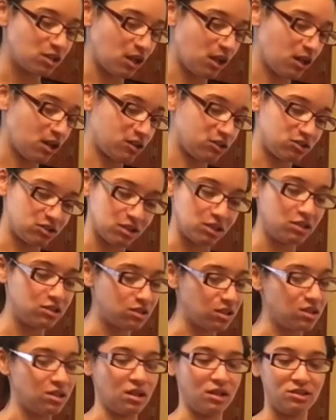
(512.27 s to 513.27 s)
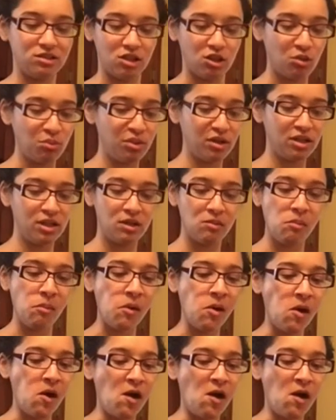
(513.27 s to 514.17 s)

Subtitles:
and seeds and nuts that you put in.